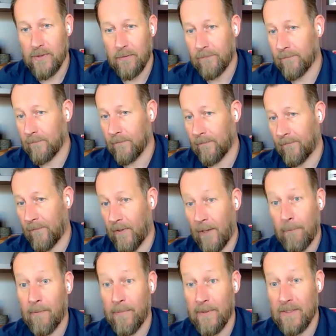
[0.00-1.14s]
So for
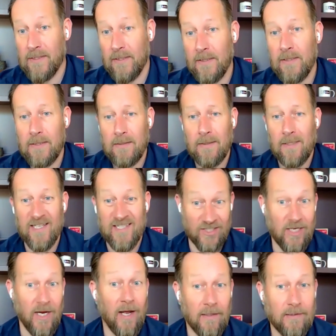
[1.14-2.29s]
our business, it's a
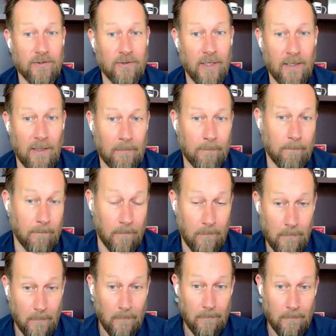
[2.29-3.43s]
challenge, right?
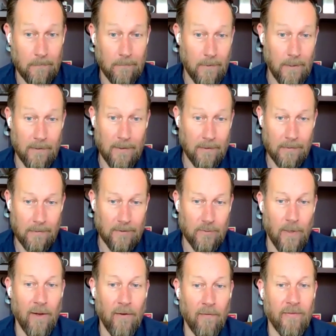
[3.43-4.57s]
The
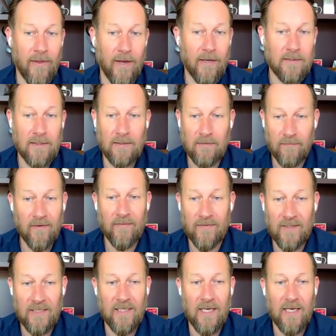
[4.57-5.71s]
12, 13,
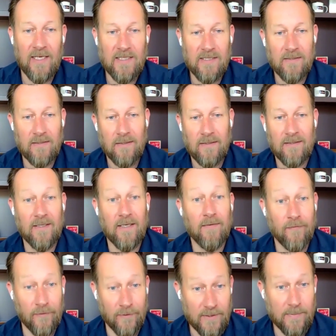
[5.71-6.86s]
15 days
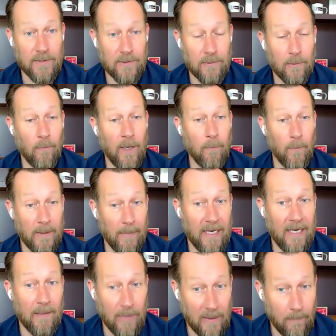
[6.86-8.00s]
difference between when we
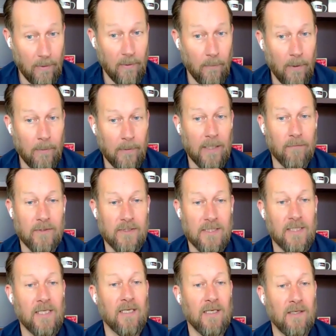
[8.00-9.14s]
pay people and when we get
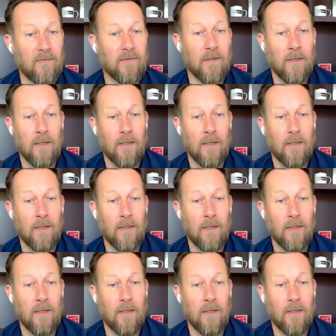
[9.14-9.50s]
received.